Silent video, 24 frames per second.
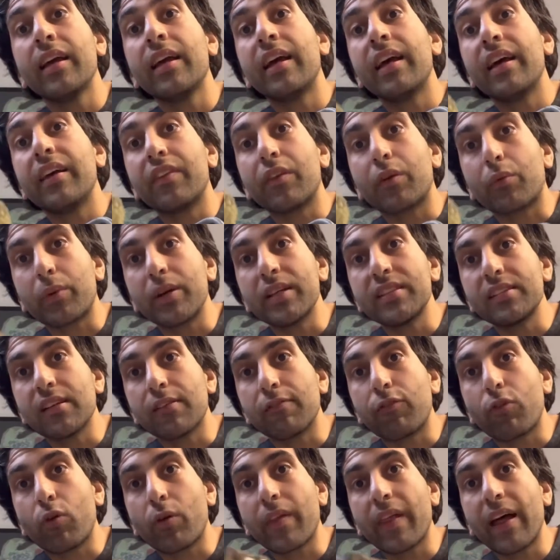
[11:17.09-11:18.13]
And the reason
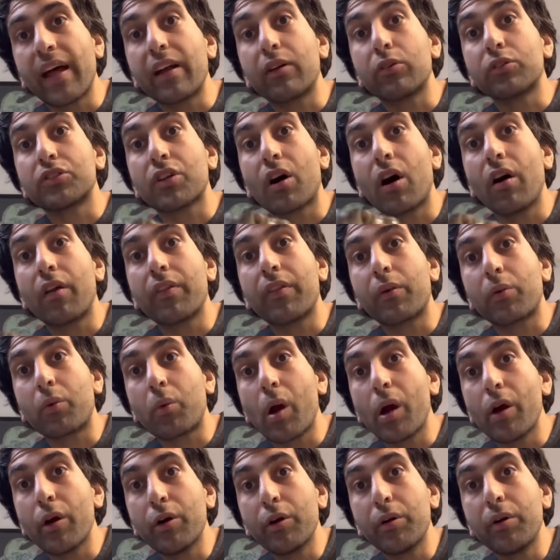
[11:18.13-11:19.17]
for that, it was on the
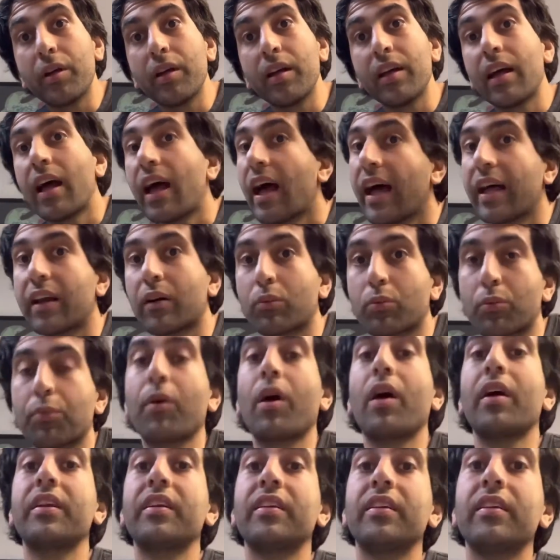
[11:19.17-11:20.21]
road. I had to
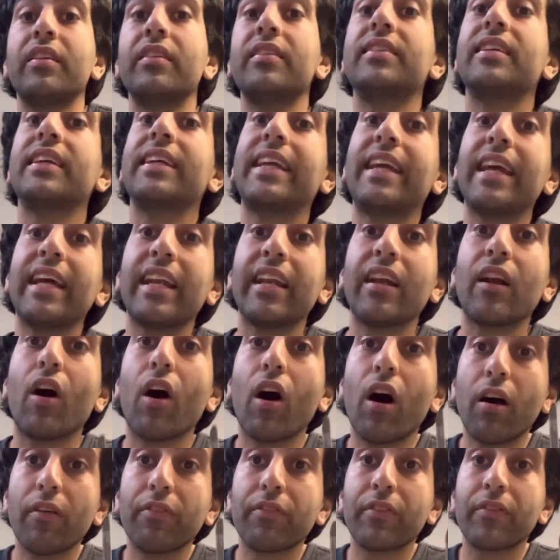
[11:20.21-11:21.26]
run to get it
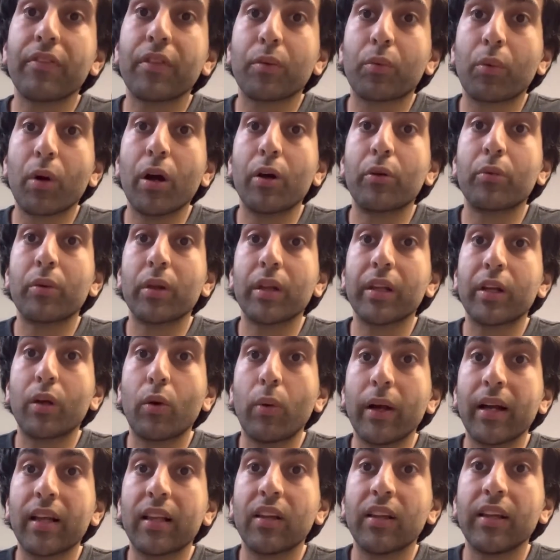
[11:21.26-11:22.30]
off of the road really
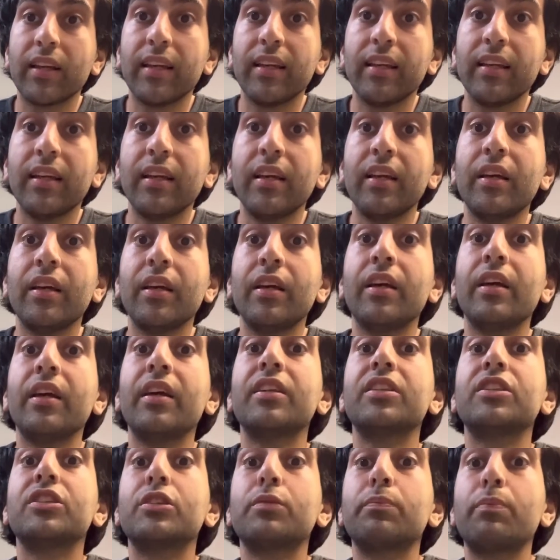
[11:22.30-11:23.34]
quickly.
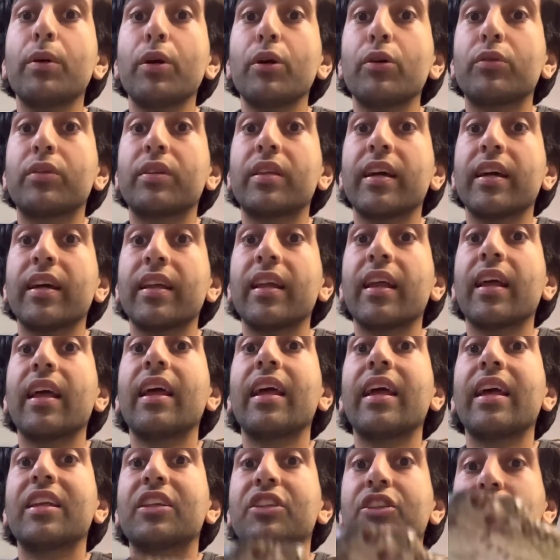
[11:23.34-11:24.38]
Spooked it,
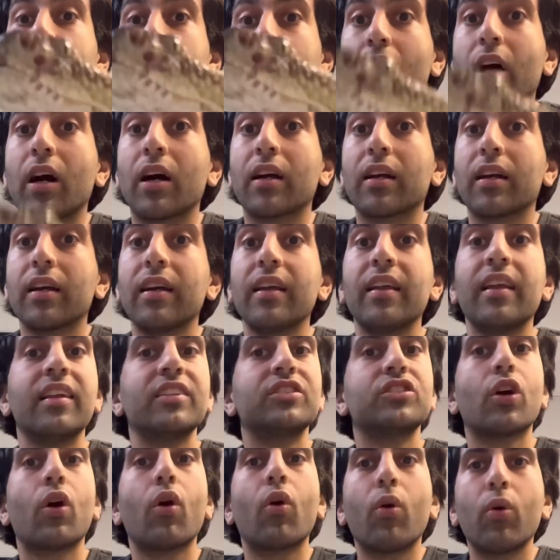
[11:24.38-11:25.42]
it struck. It's
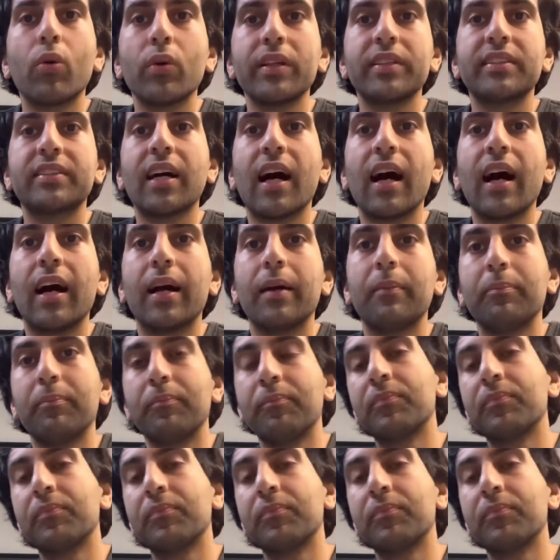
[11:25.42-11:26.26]
the only time.